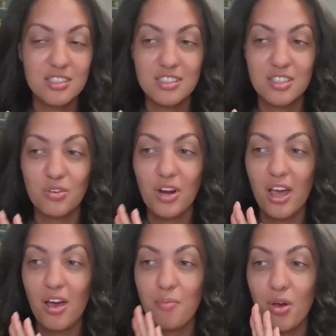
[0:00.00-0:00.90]
So
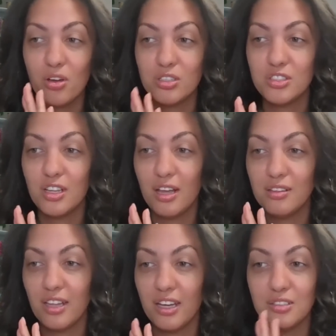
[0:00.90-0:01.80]
now I'm all
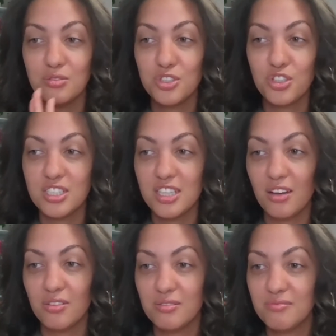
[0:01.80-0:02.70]
like stressed out.